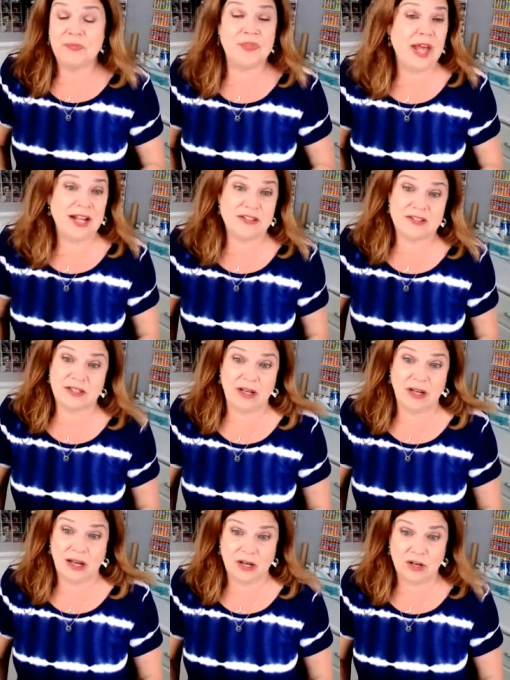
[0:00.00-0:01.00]
that
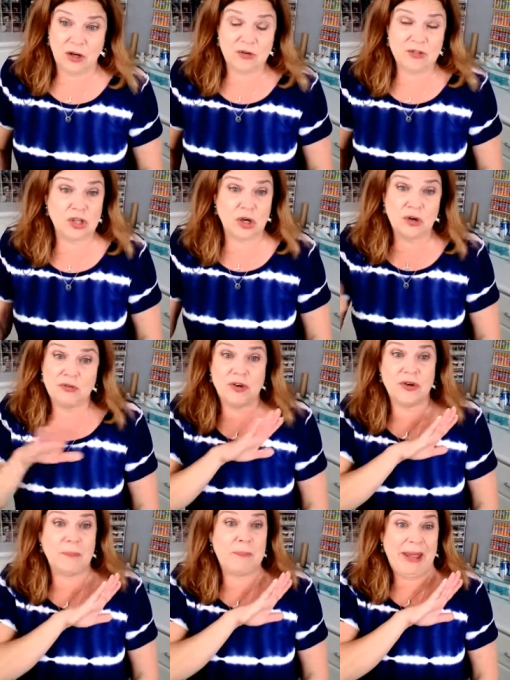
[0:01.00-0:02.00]
goes
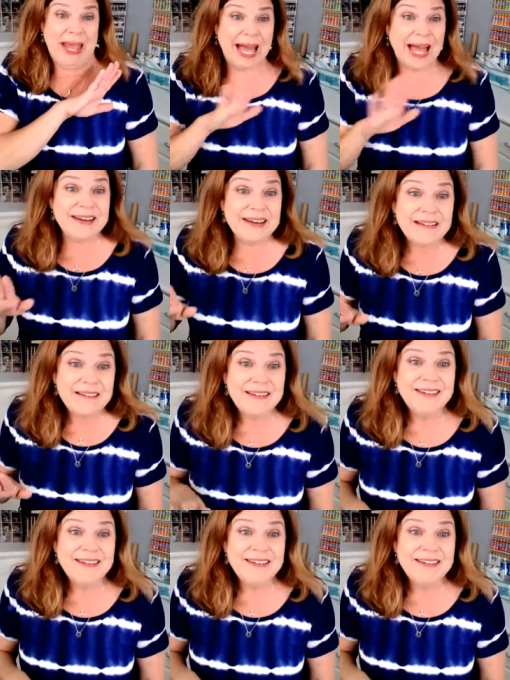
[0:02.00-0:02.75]
over bad.